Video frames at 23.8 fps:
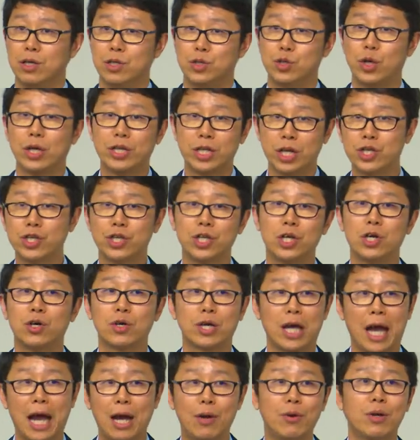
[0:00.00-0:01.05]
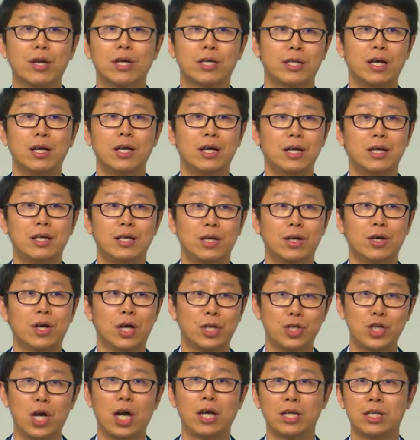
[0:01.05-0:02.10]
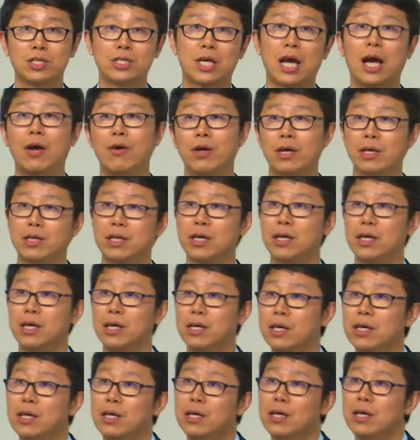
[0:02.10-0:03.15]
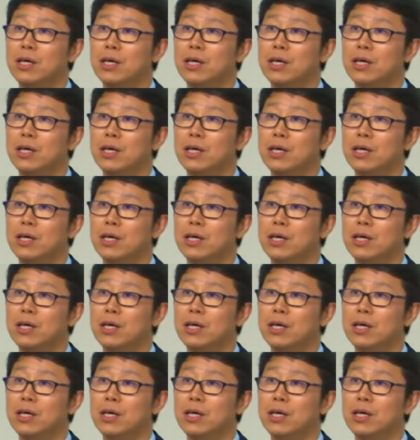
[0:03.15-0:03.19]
traditional character, okay, Chinese character